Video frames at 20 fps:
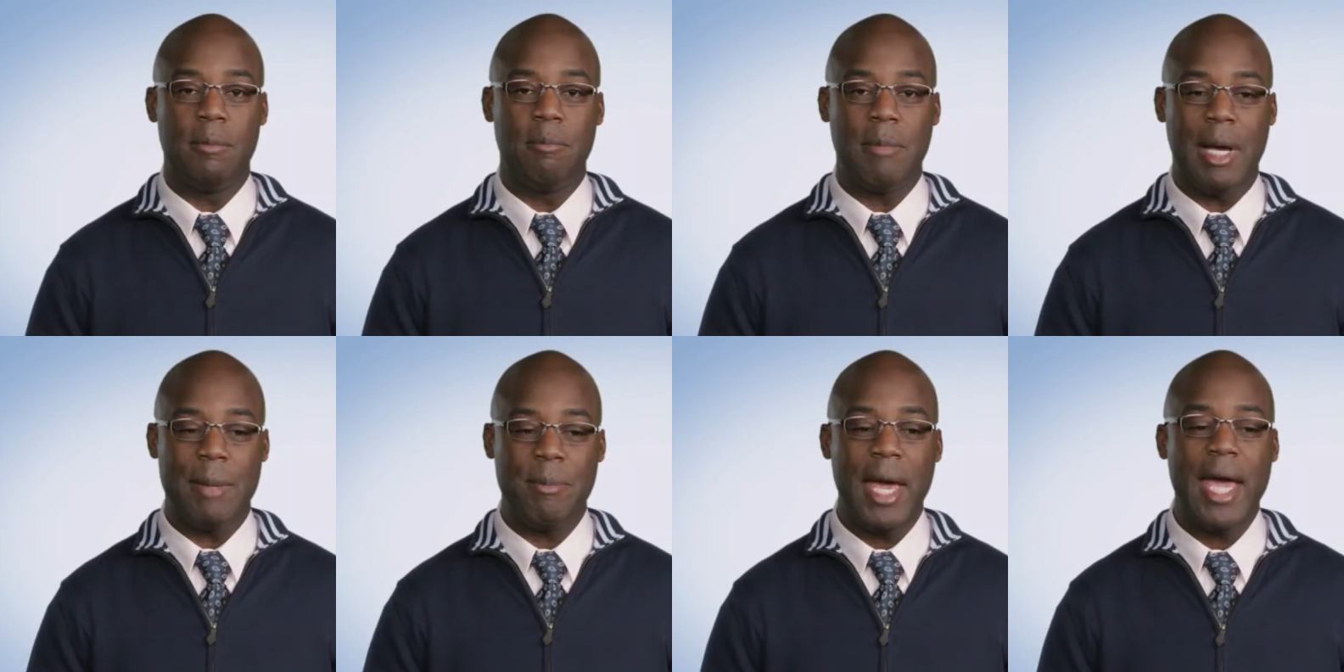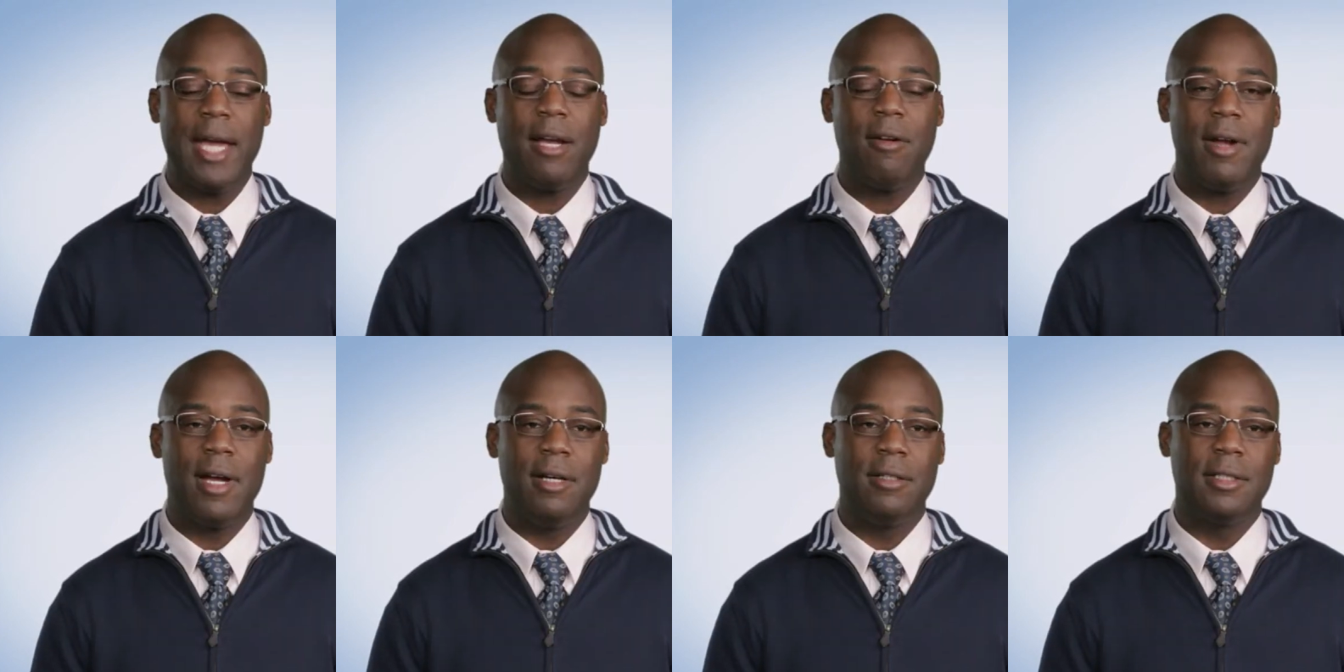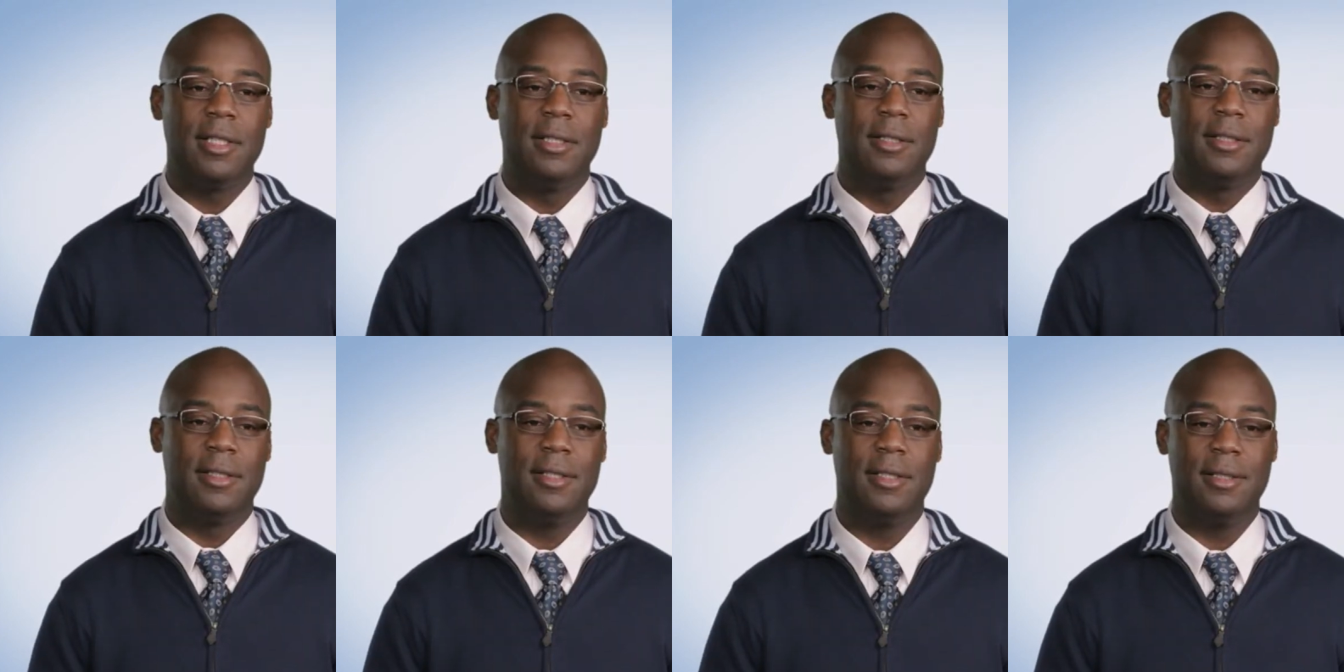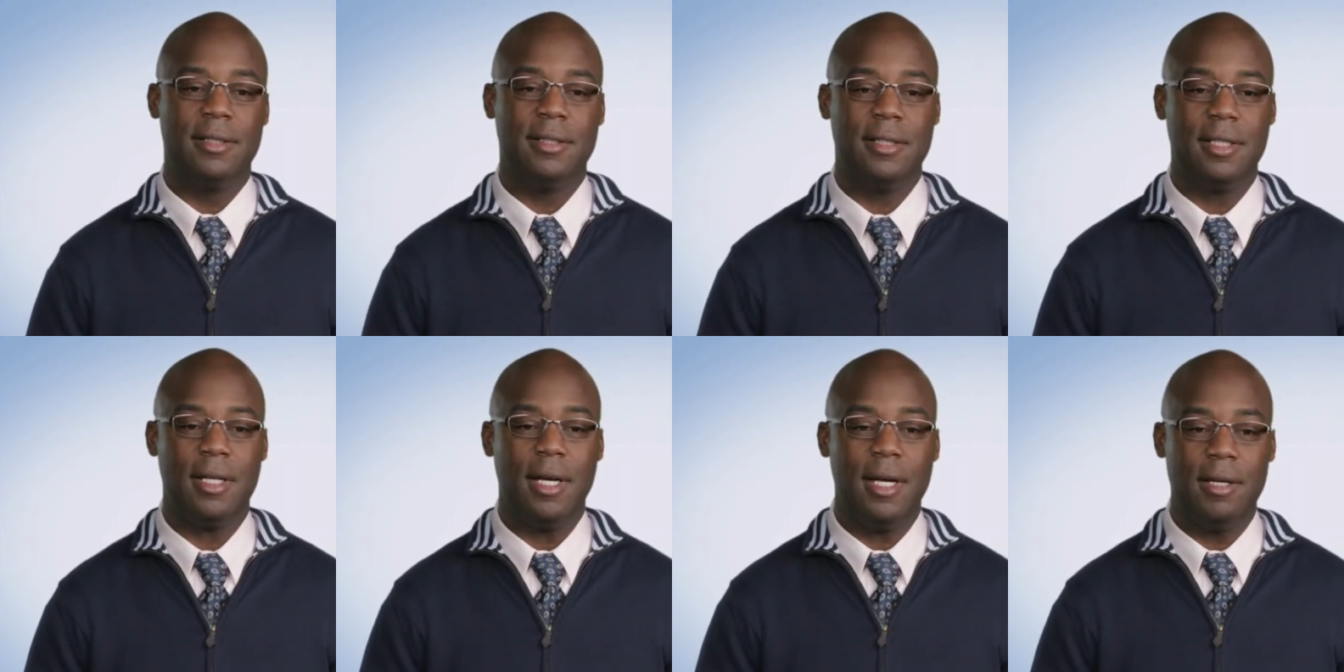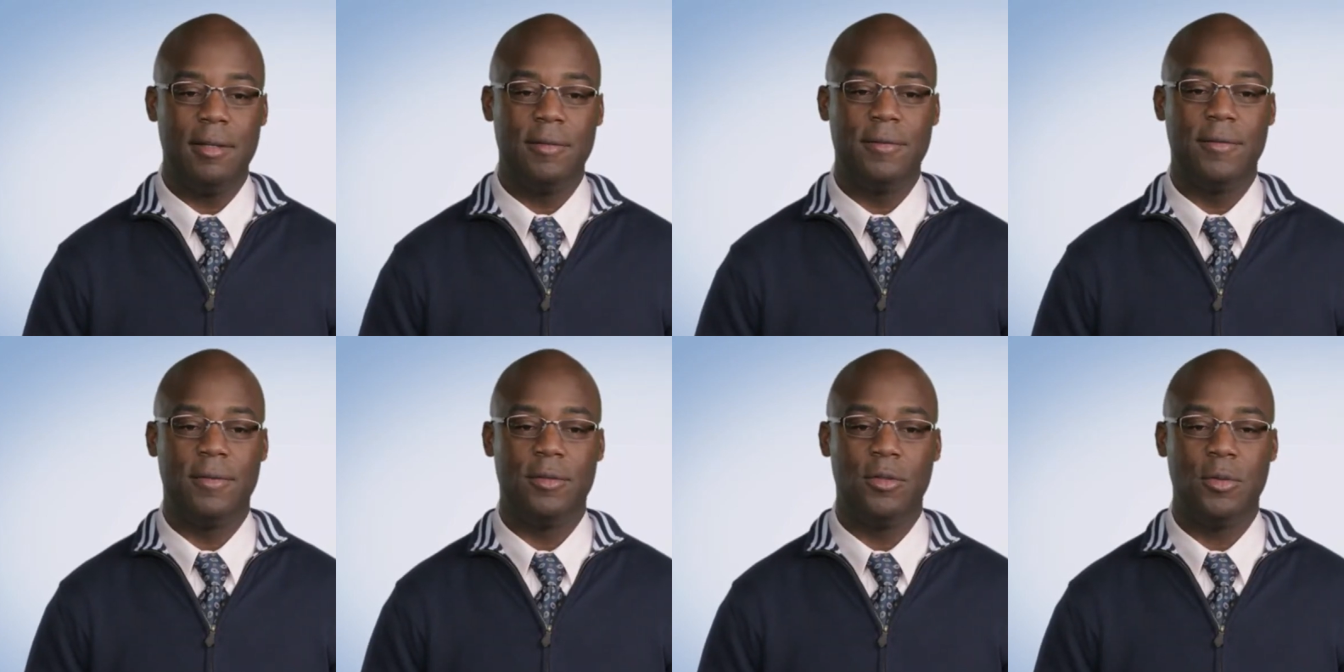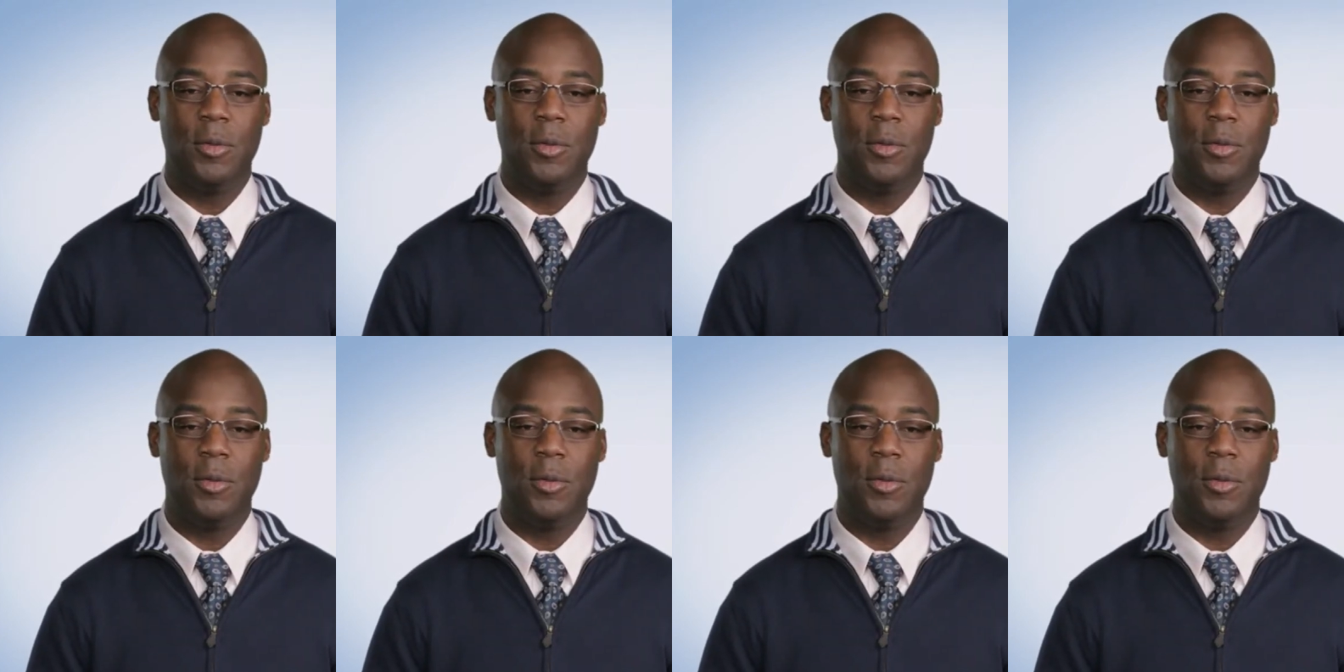My background consists of